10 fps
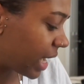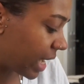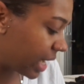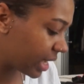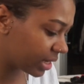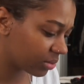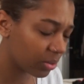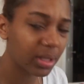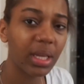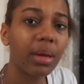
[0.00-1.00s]
And
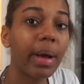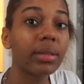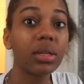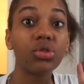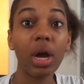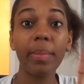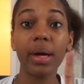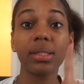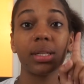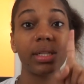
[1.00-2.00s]
one thing about the drop
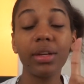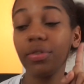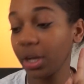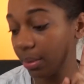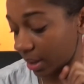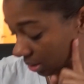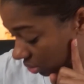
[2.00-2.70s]
boxes, I did forget about